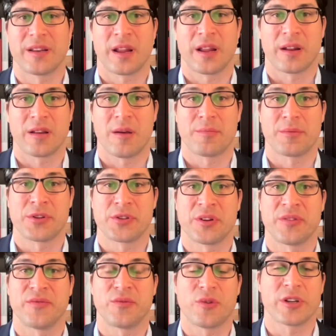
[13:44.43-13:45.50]
and competition
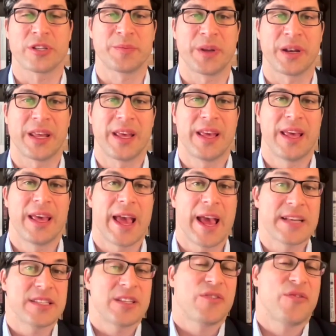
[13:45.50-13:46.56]
enforcement,
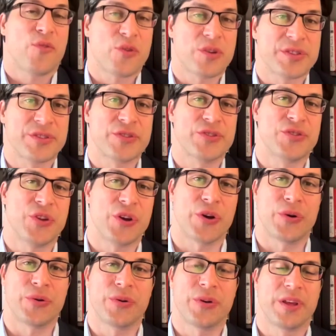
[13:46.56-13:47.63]
as enforcers
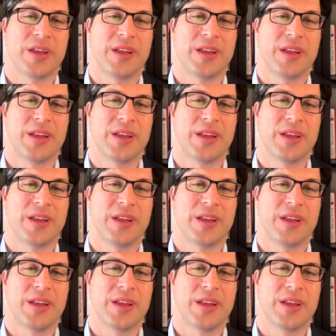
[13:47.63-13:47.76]
know,